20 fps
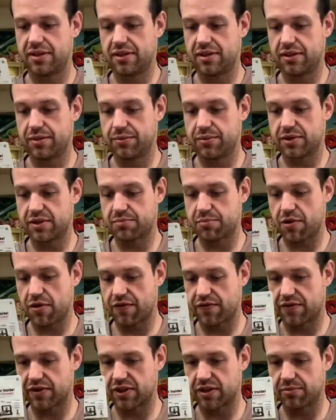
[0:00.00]
It was
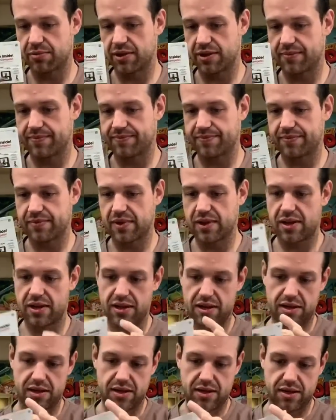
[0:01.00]
perfect, but
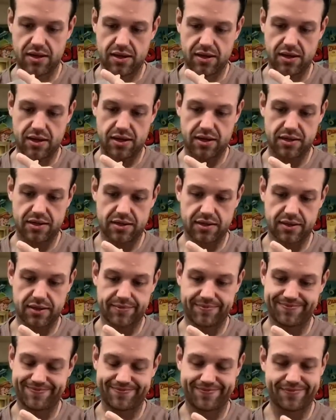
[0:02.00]
honestly,
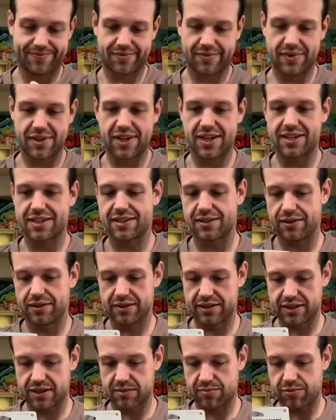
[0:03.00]
that's a little
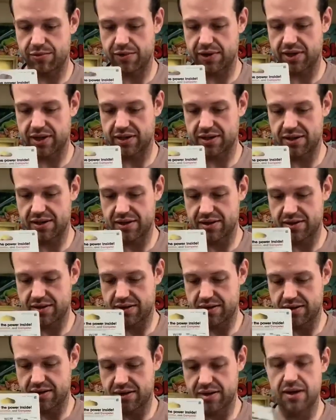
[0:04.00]
disappointing.
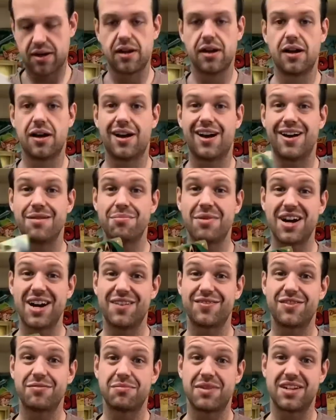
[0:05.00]
I might
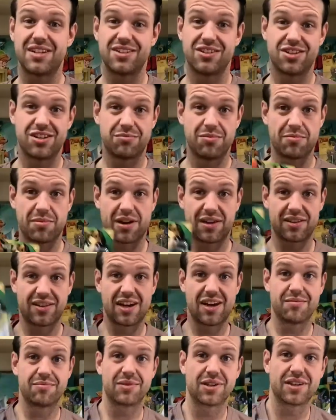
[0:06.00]
have to message him about
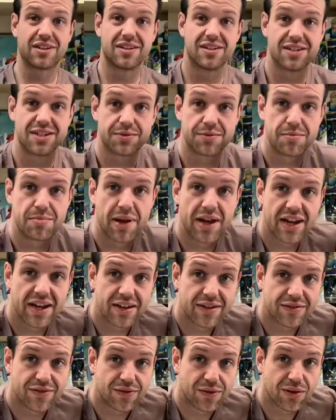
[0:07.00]
that, because we
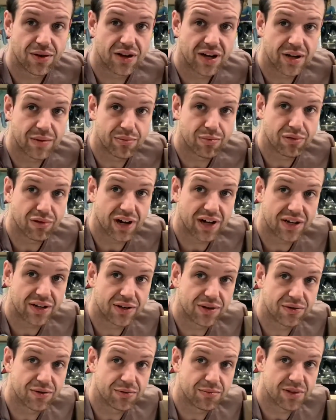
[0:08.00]
paid for a brand
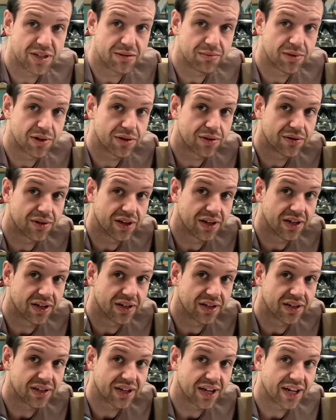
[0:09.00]
new amiibo, and
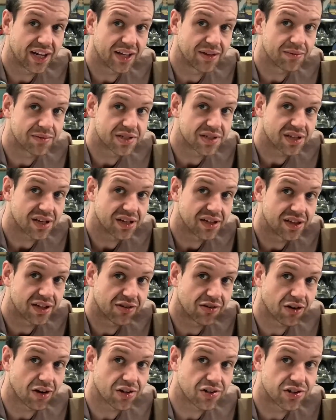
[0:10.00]
it came slightly
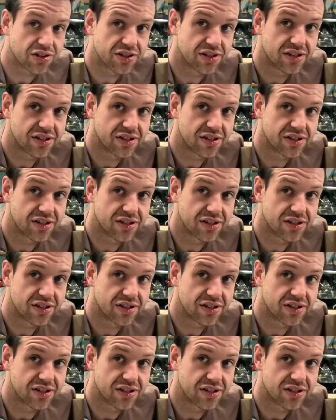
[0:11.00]
crushed.